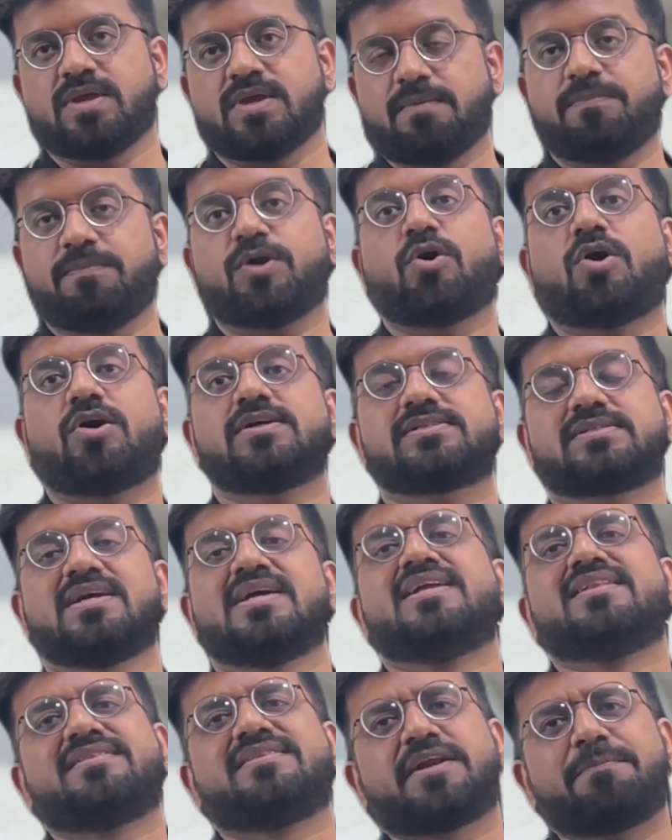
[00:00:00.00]
Because
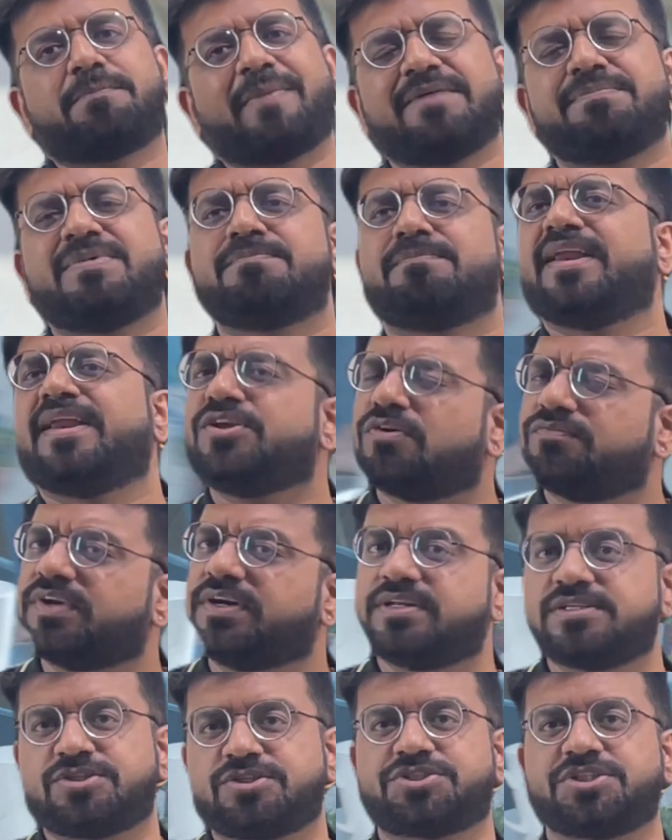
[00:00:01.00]
there might be of the
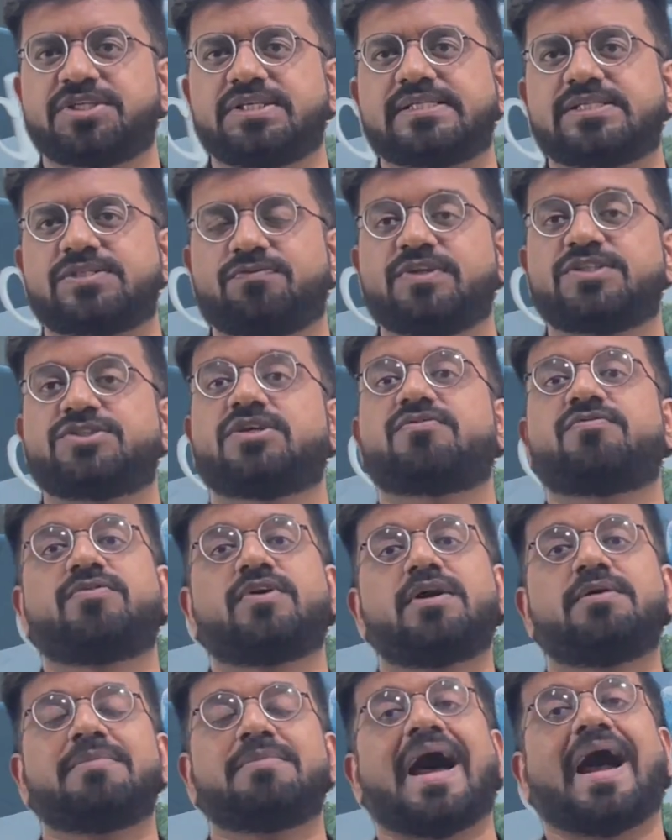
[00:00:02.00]
decisions which the
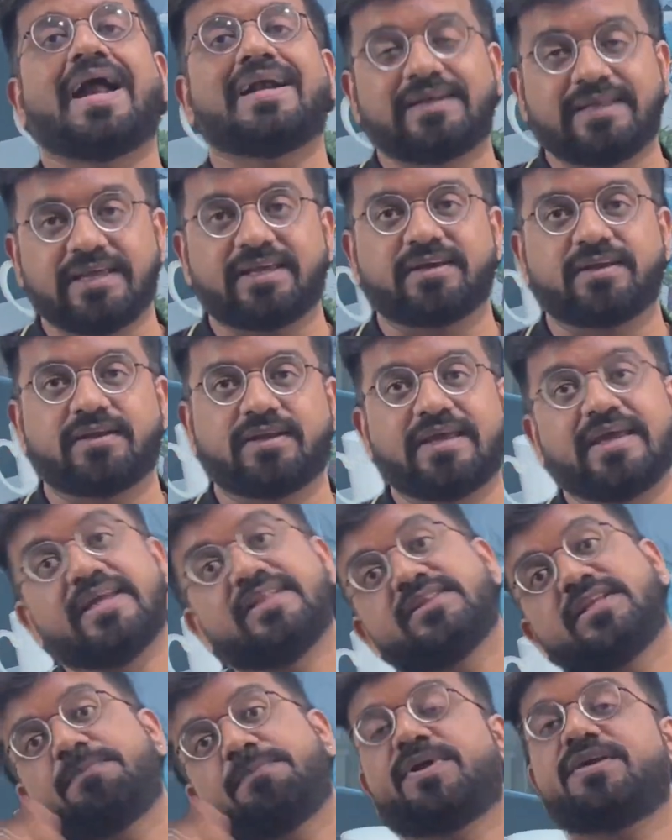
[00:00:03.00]
firm had taken in
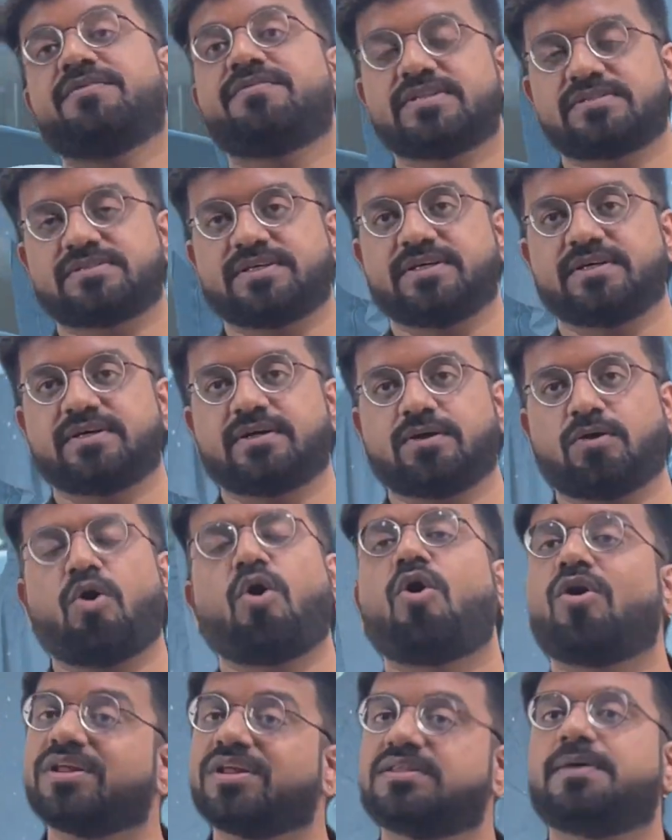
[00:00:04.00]
the previous year
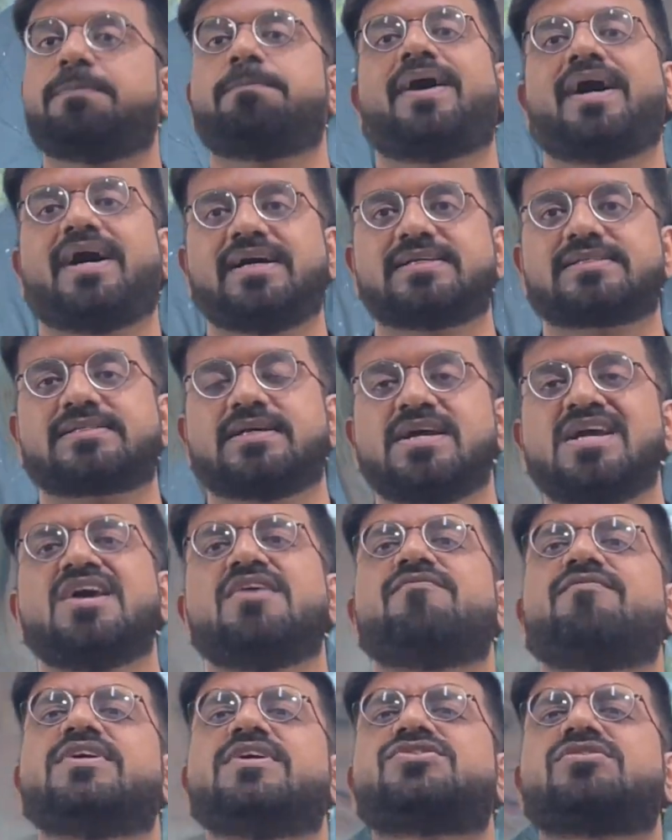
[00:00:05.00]
or in the past
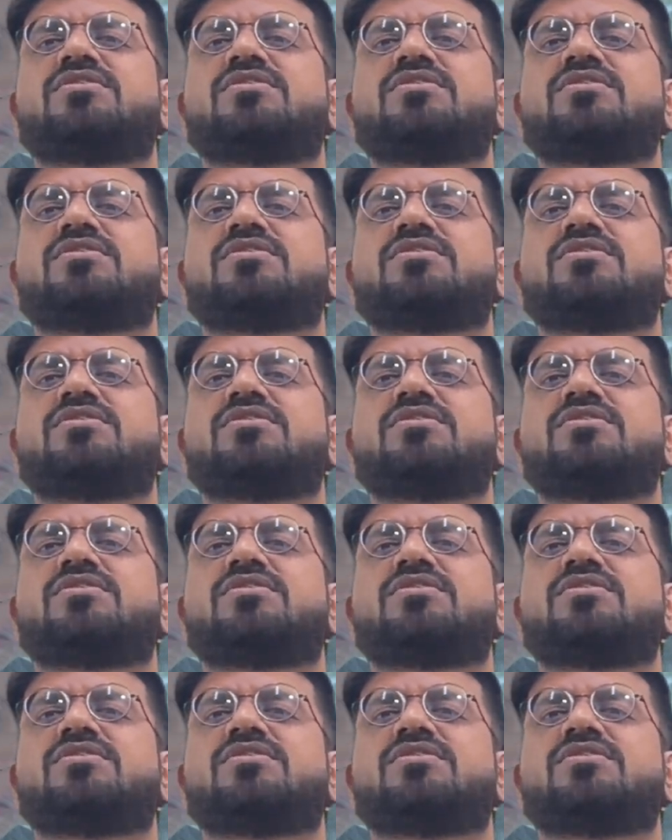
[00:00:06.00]
which